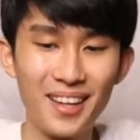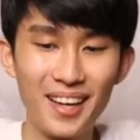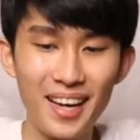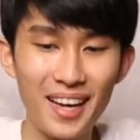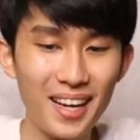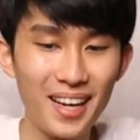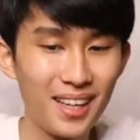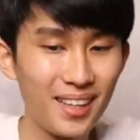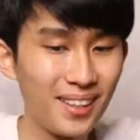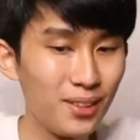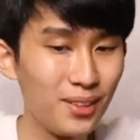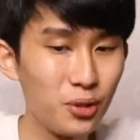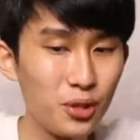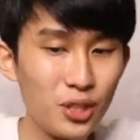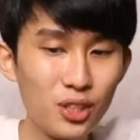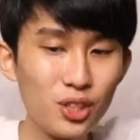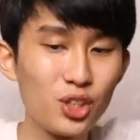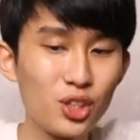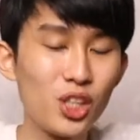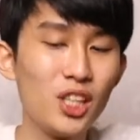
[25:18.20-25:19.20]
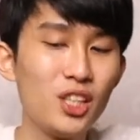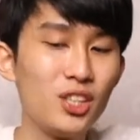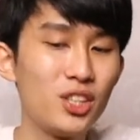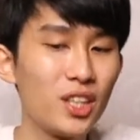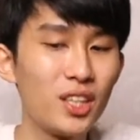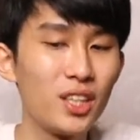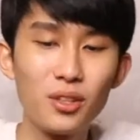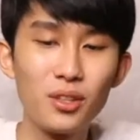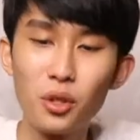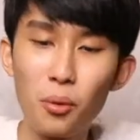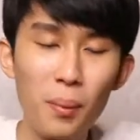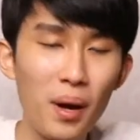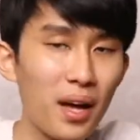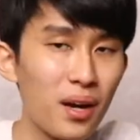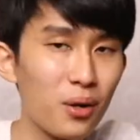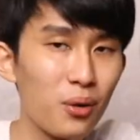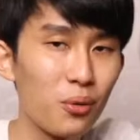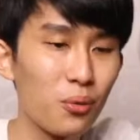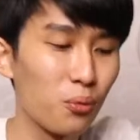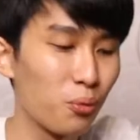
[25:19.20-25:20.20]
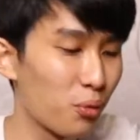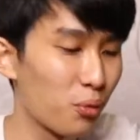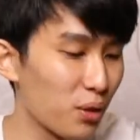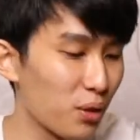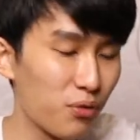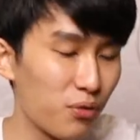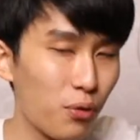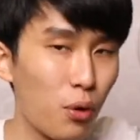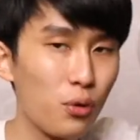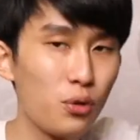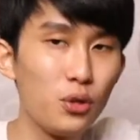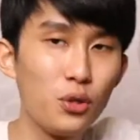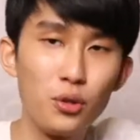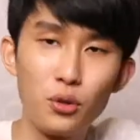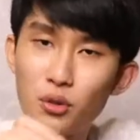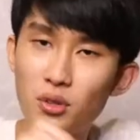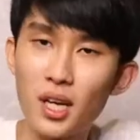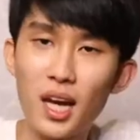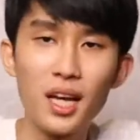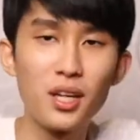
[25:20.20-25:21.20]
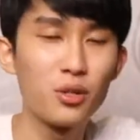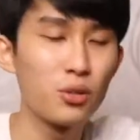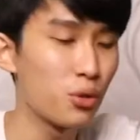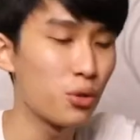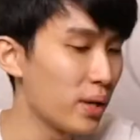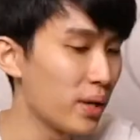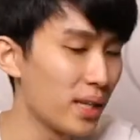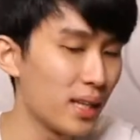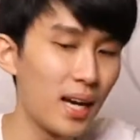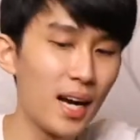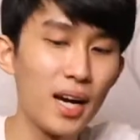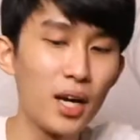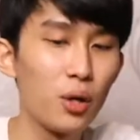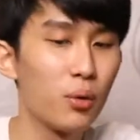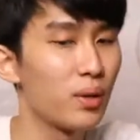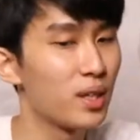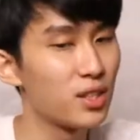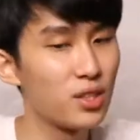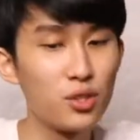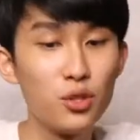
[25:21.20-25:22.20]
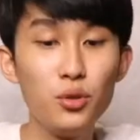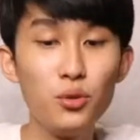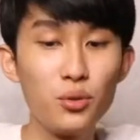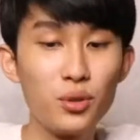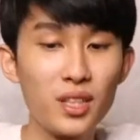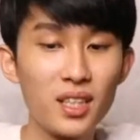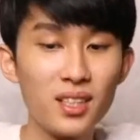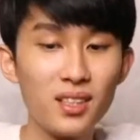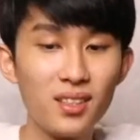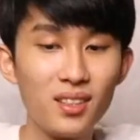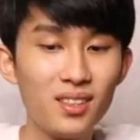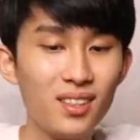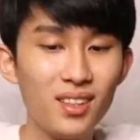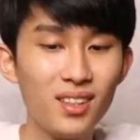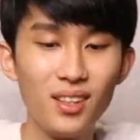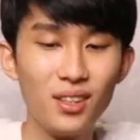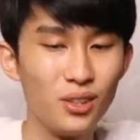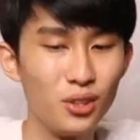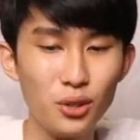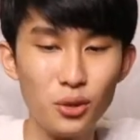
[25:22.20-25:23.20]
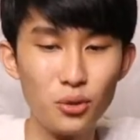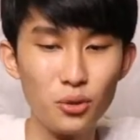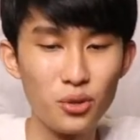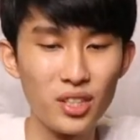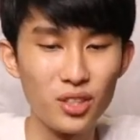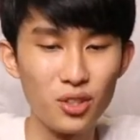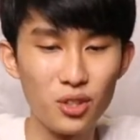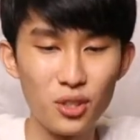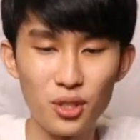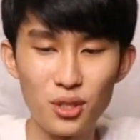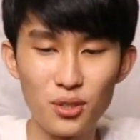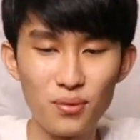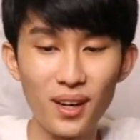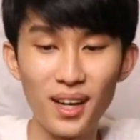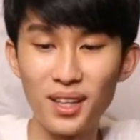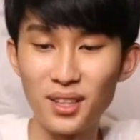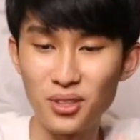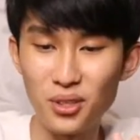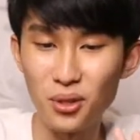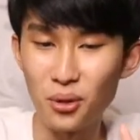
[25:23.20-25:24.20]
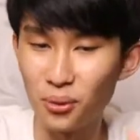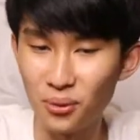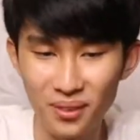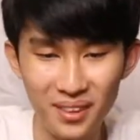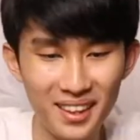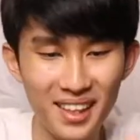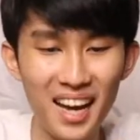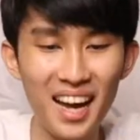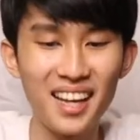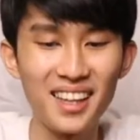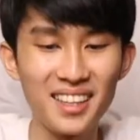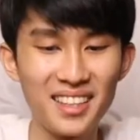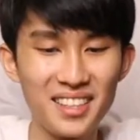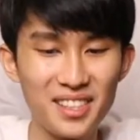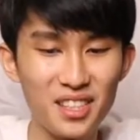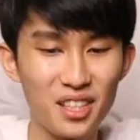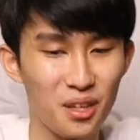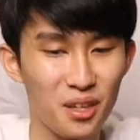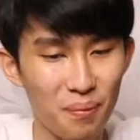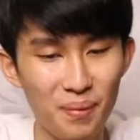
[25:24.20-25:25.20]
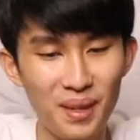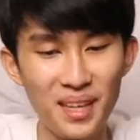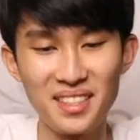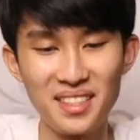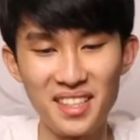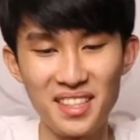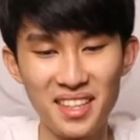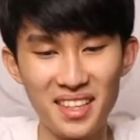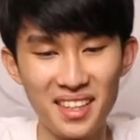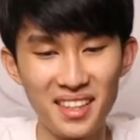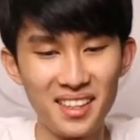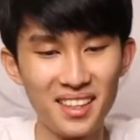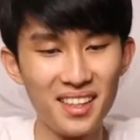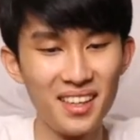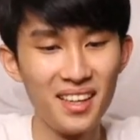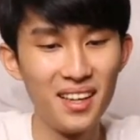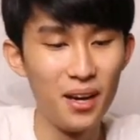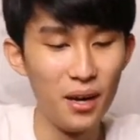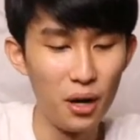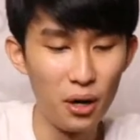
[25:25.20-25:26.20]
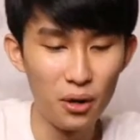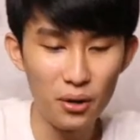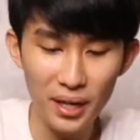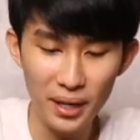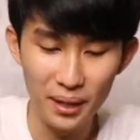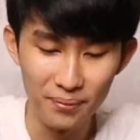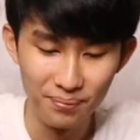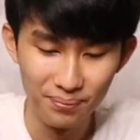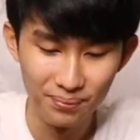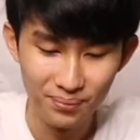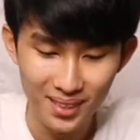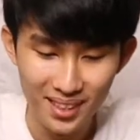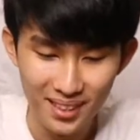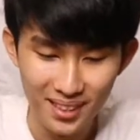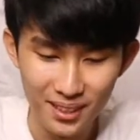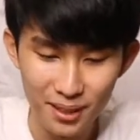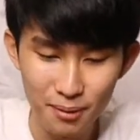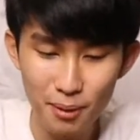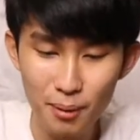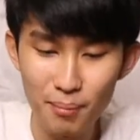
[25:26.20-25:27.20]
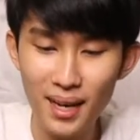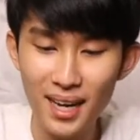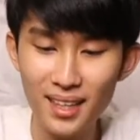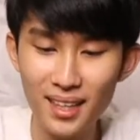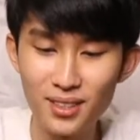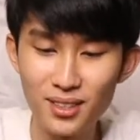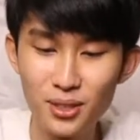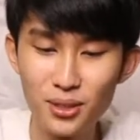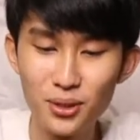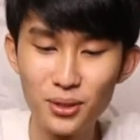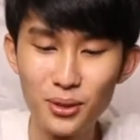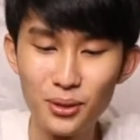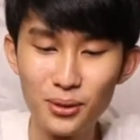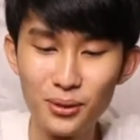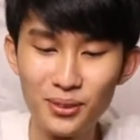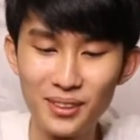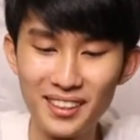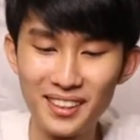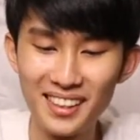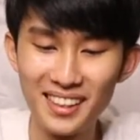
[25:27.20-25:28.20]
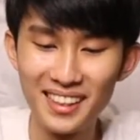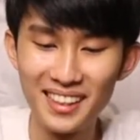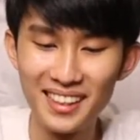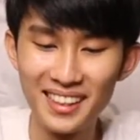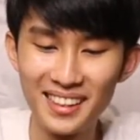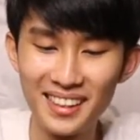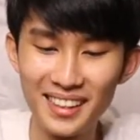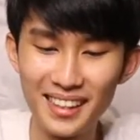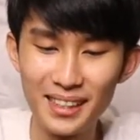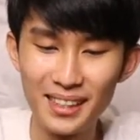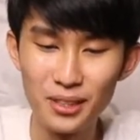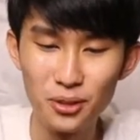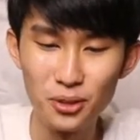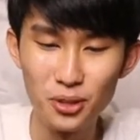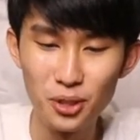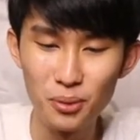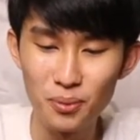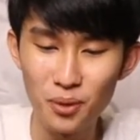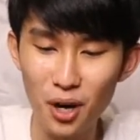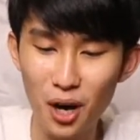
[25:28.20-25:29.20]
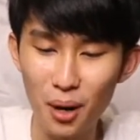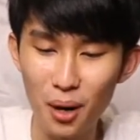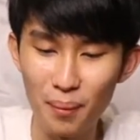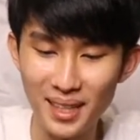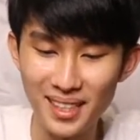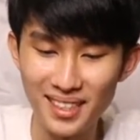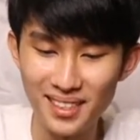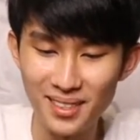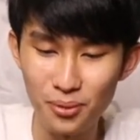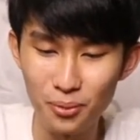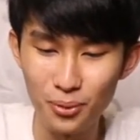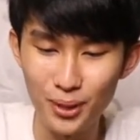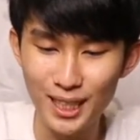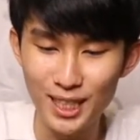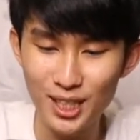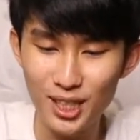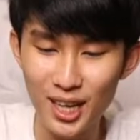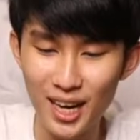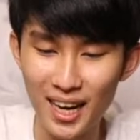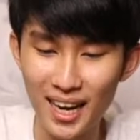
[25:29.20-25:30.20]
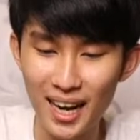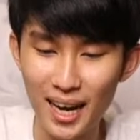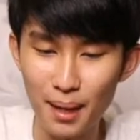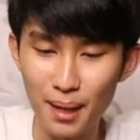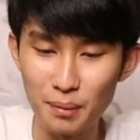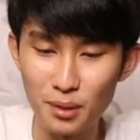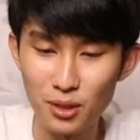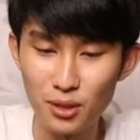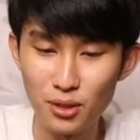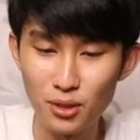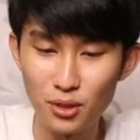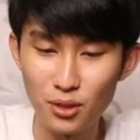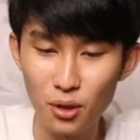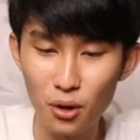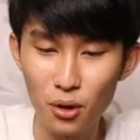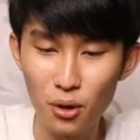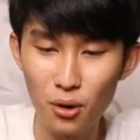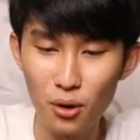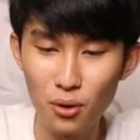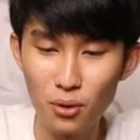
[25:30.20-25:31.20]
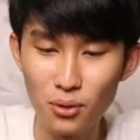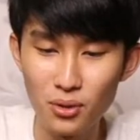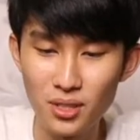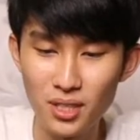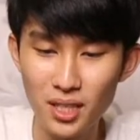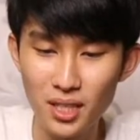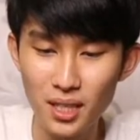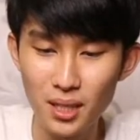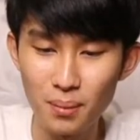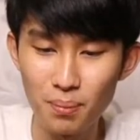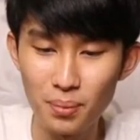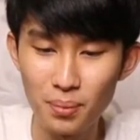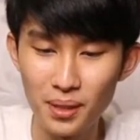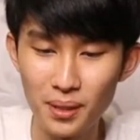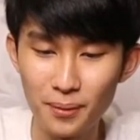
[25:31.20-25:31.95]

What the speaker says: And you can change it no matter what phone you use, Android, iOS, you can use it just fine. So that is amazing. Okay, coming back to the YouTube comment, which I am so deep